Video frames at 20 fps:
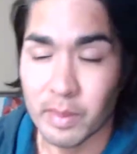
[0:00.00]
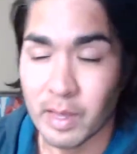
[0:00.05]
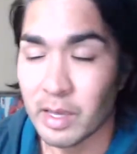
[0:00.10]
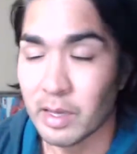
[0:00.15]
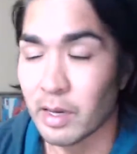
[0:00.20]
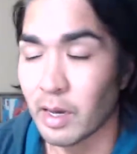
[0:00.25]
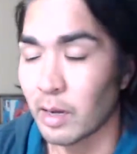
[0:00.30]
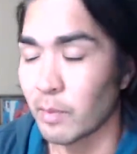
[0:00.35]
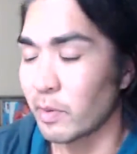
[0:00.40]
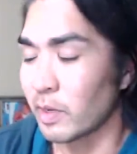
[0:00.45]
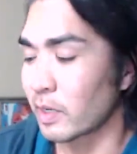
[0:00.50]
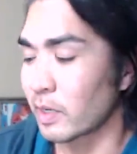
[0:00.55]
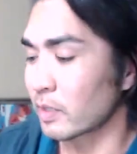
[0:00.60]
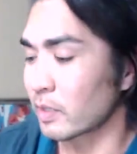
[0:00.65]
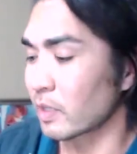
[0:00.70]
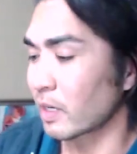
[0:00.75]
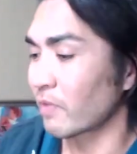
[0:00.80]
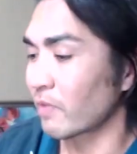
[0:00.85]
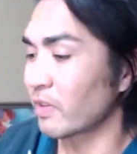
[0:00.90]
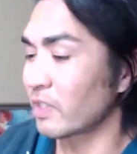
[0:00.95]
Thank God,
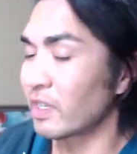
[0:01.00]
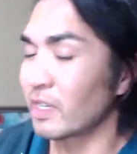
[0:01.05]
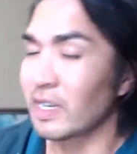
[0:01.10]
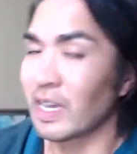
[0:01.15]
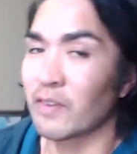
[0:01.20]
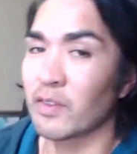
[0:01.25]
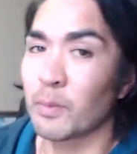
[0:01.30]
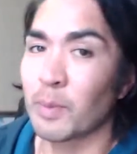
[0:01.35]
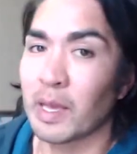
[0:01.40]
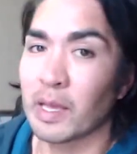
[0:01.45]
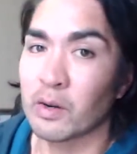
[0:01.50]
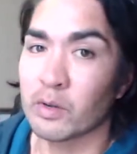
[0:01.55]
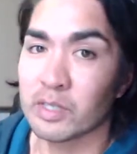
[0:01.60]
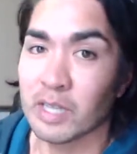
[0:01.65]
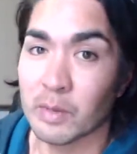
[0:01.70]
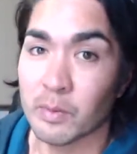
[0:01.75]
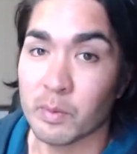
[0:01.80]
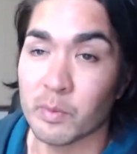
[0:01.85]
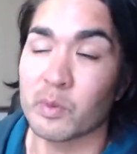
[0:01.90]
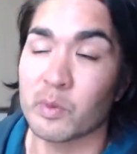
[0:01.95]
because like if it didn't have the painter's
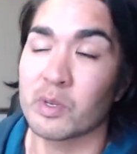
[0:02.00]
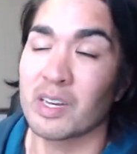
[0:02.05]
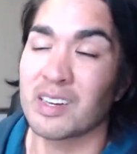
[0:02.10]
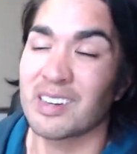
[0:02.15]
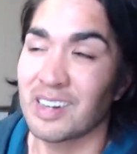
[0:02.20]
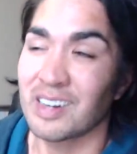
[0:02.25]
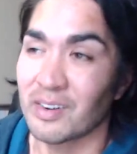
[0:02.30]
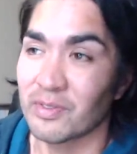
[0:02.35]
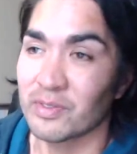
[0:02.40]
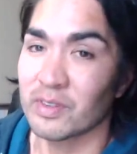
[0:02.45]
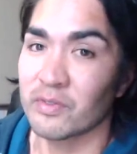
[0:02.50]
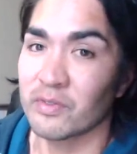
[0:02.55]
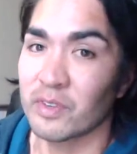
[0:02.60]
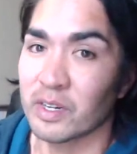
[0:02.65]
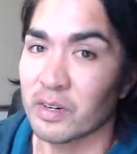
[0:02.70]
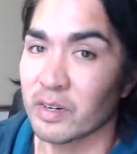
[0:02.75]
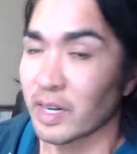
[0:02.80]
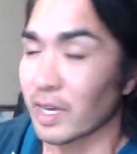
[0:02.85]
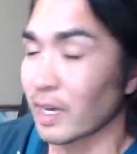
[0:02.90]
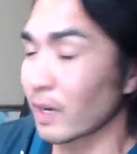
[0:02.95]
name, it'd be tough to
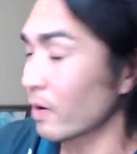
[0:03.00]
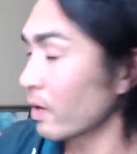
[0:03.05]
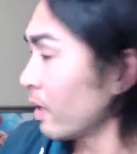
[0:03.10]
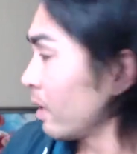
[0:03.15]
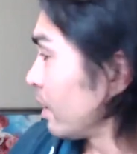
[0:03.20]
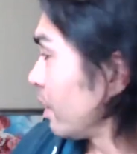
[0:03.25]
figure it out.